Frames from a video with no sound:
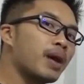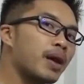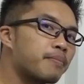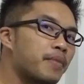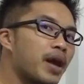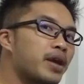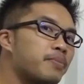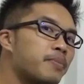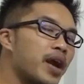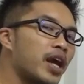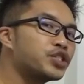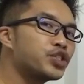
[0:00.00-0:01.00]

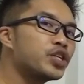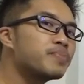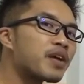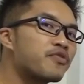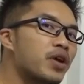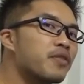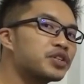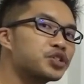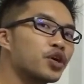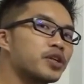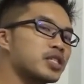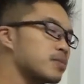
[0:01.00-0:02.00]
My favorite
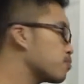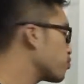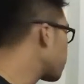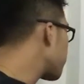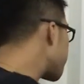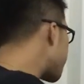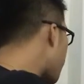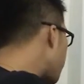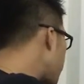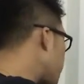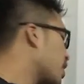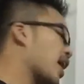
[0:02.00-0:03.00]
shot is from the
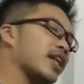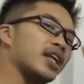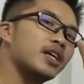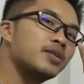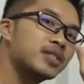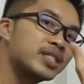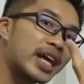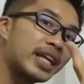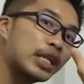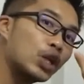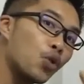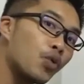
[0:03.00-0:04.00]
side way,
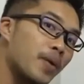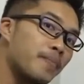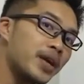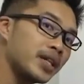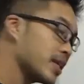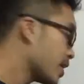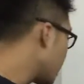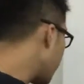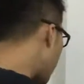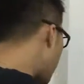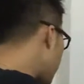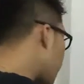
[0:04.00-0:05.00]
slightly lower a bit,
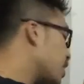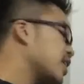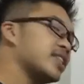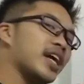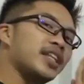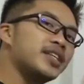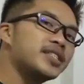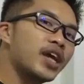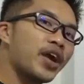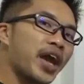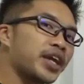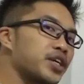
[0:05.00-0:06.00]
and this
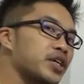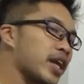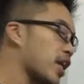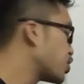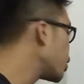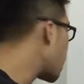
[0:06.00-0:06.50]
kind of angle can